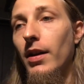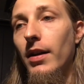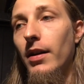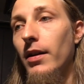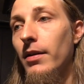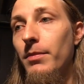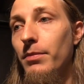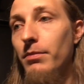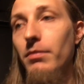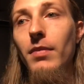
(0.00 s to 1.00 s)
uh,
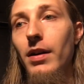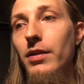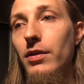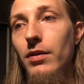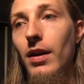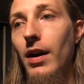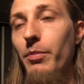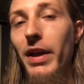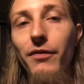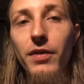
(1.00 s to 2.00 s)
uh, I'll
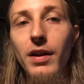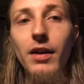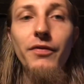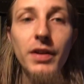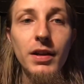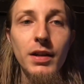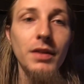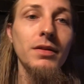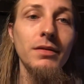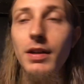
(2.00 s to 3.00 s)
pay for the outfit
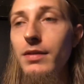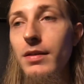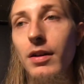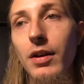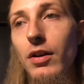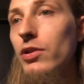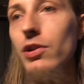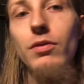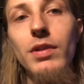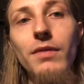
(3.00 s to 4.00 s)
and and I'll
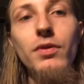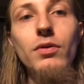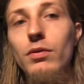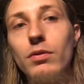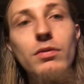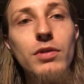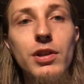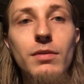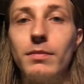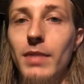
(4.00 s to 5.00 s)
also give you
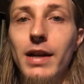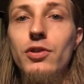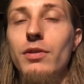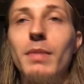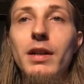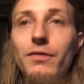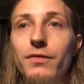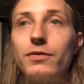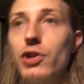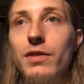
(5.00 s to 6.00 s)
some extra money
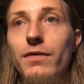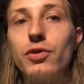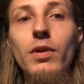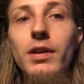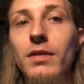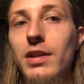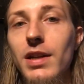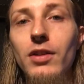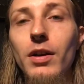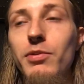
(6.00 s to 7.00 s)
just for joining the
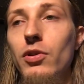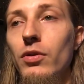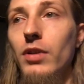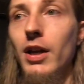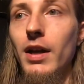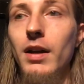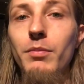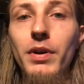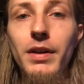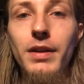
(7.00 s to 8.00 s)
Cyclops cult.
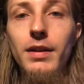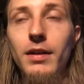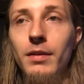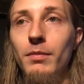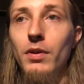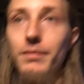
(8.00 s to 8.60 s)
But um,